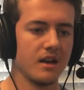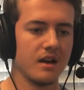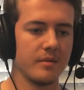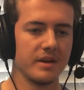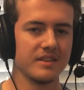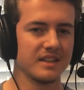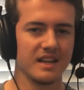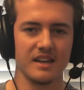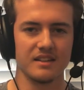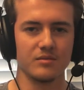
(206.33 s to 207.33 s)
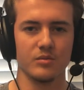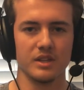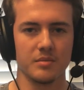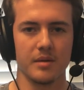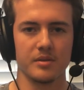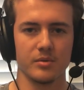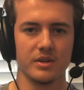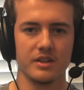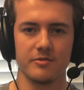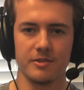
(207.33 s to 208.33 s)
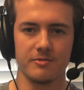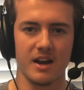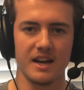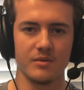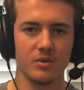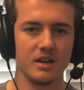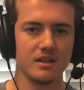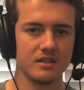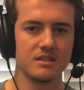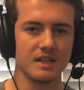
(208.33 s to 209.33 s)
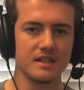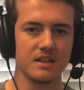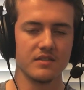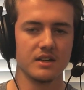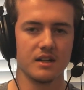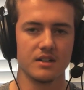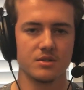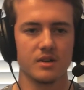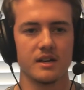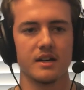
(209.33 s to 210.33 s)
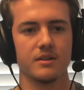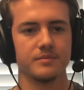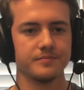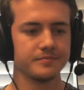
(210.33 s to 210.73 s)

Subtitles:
I think that really popular one, the Fifine one, is like $70 right now.